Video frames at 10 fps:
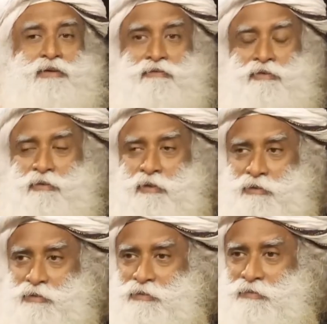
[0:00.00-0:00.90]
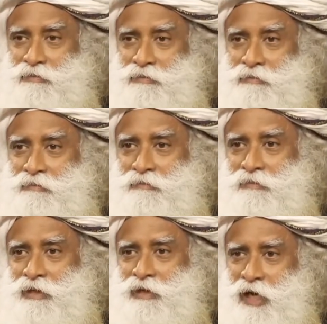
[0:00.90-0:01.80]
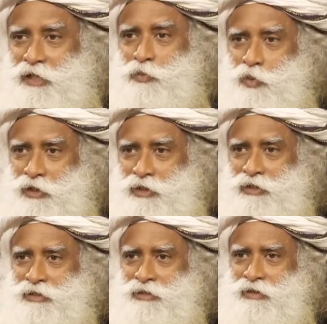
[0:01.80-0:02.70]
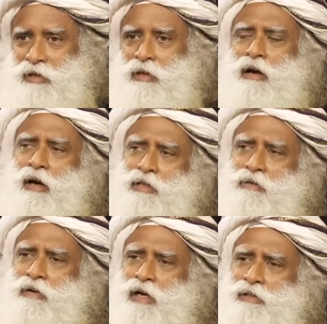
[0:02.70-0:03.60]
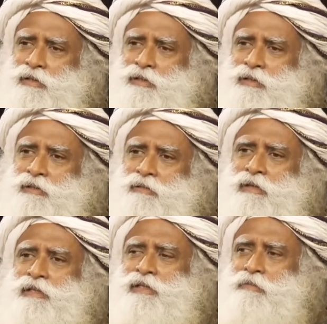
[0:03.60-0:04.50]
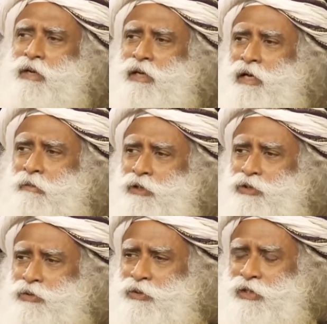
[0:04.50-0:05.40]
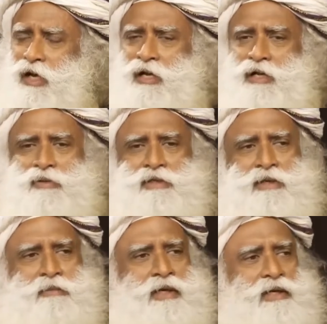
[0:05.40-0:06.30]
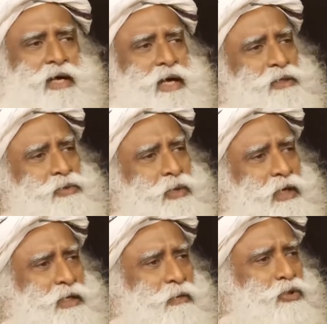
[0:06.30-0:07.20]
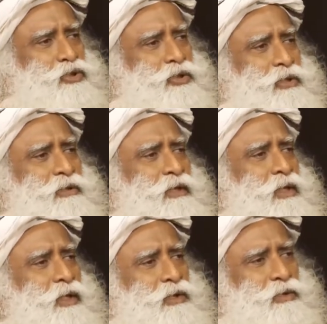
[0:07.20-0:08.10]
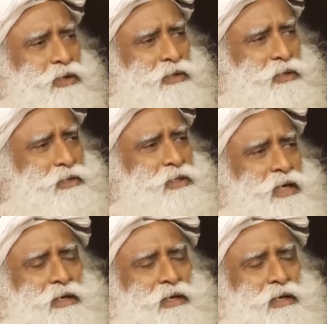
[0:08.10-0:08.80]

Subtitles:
you want to grasp what it is, otherwise, when somebody commits suicide or when somebody dies, you get emotional, you think this is the end of the